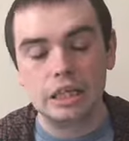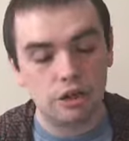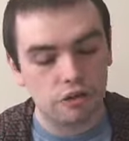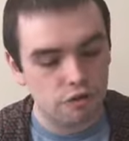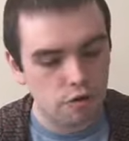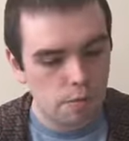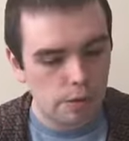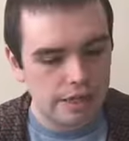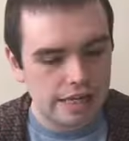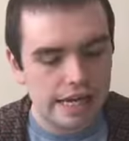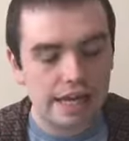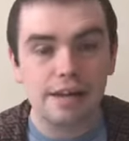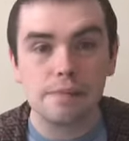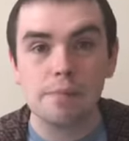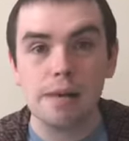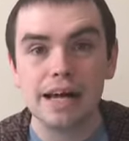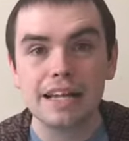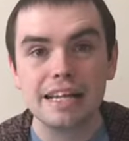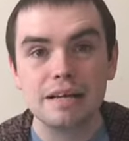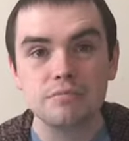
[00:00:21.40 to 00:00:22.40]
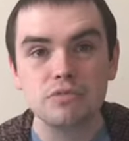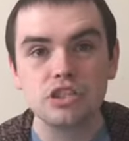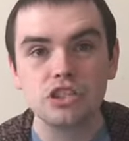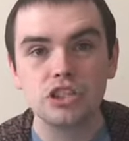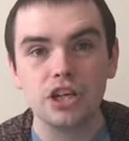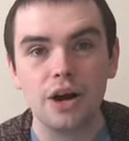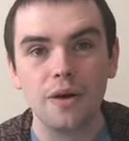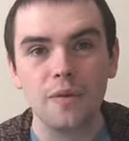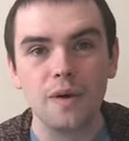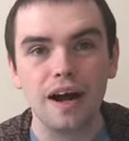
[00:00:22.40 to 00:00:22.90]
everybody, my name's
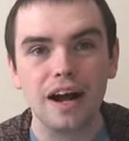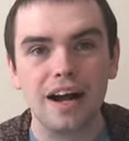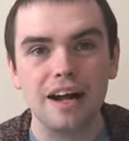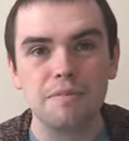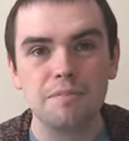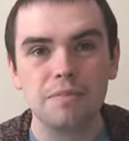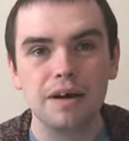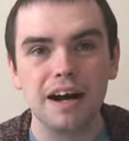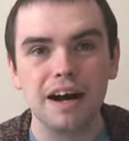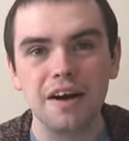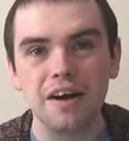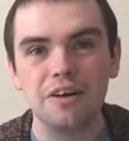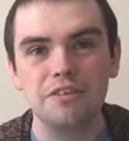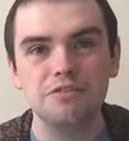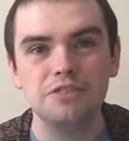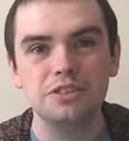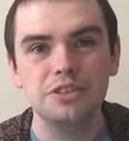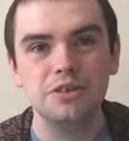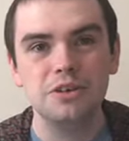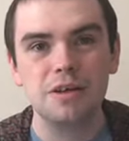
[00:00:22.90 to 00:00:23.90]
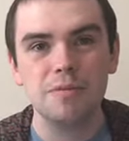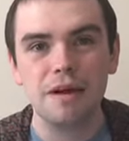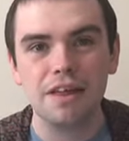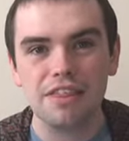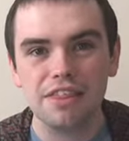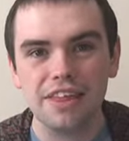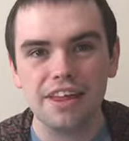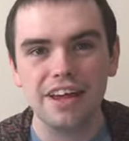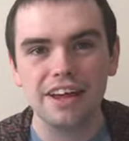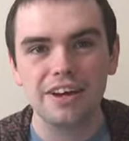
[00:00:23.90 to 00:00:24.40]
Joe. I'm part of Turn Bed
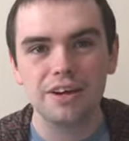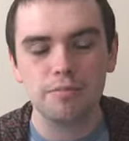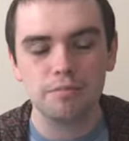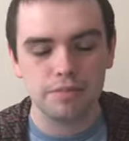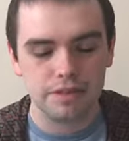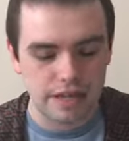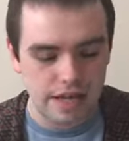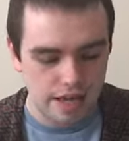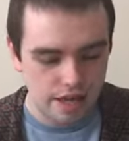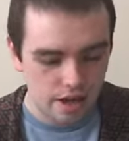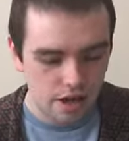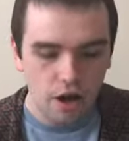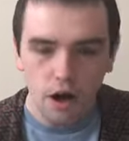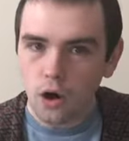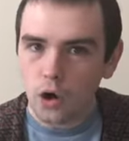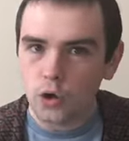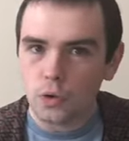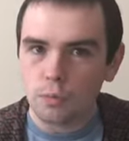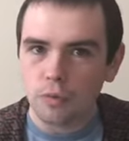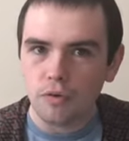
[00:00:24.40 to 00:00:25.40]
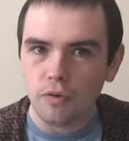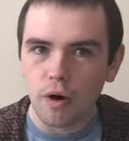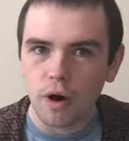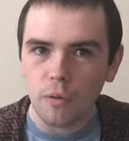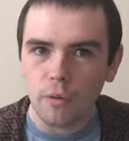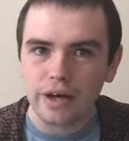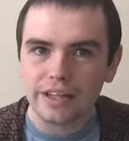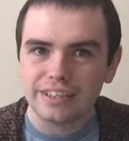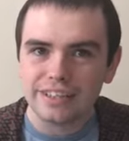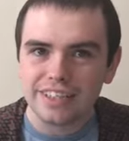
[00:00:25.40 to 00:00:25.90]
Theatre Company. Hope you're all
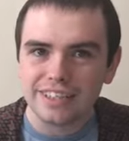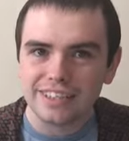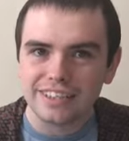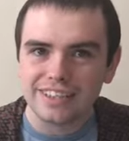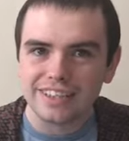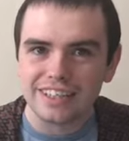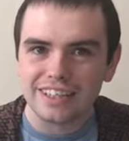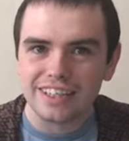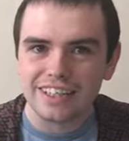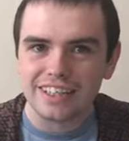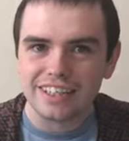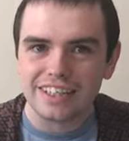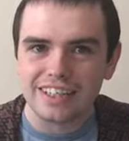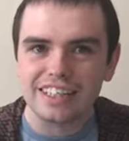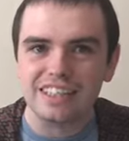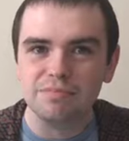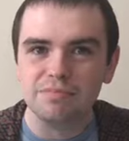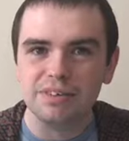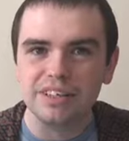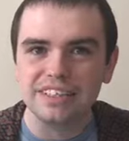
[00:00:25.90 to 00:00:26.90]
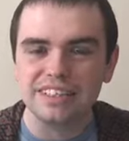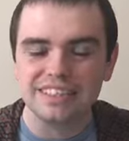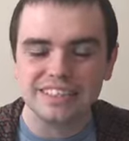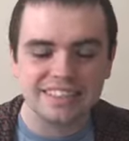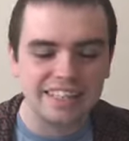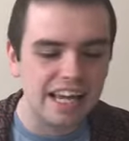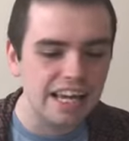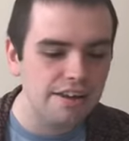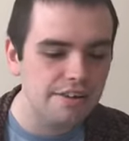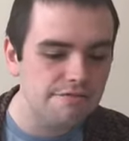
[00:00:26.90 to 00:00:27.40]
well and keeping
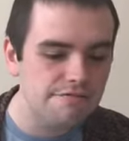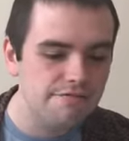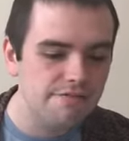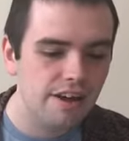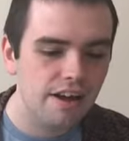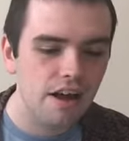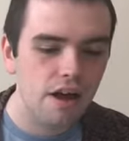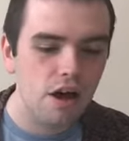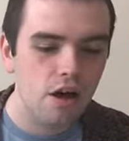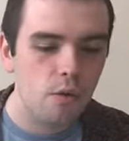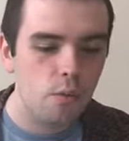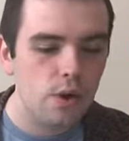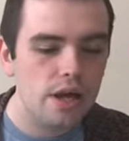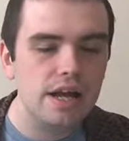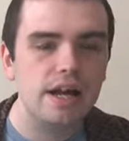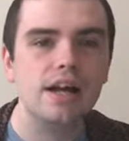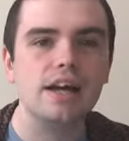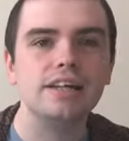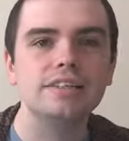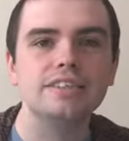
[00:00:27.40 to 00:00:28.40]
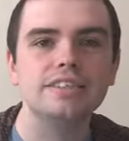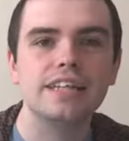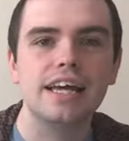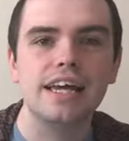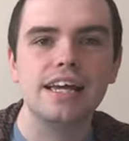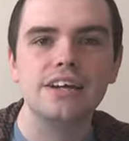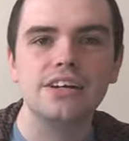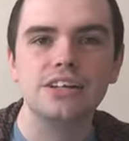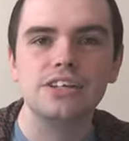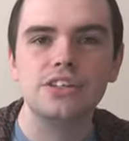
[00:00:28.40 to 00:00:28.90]
safe. We are today
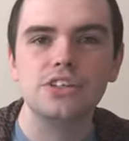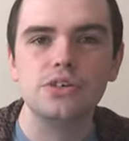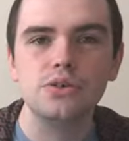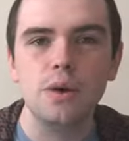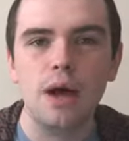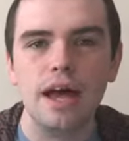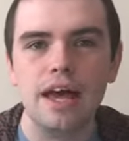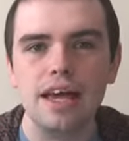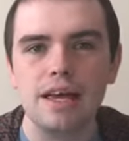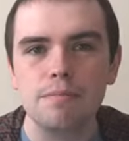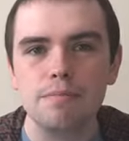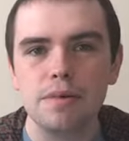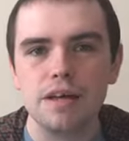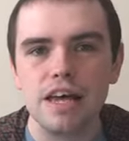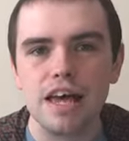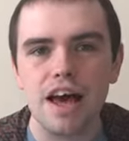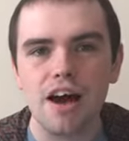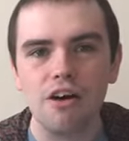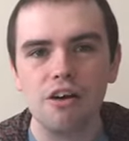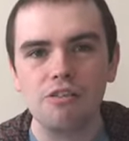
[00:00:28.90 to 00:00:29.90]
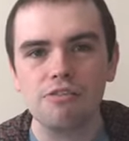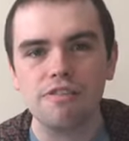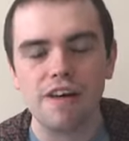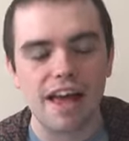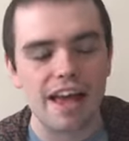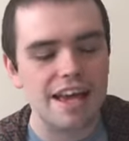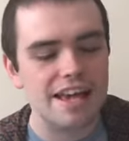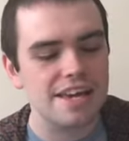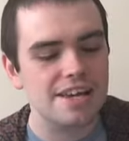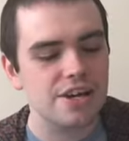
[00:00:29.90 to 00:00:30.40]
going to do a bit of
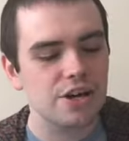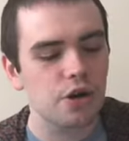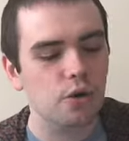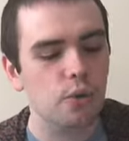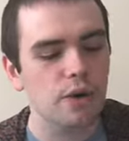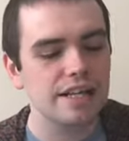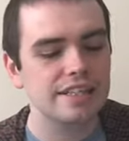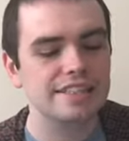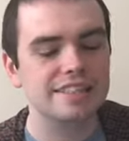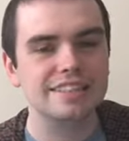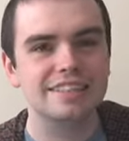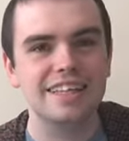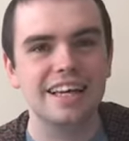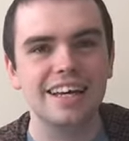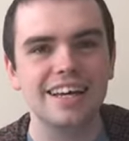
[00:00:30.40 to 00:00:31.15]
a quiz.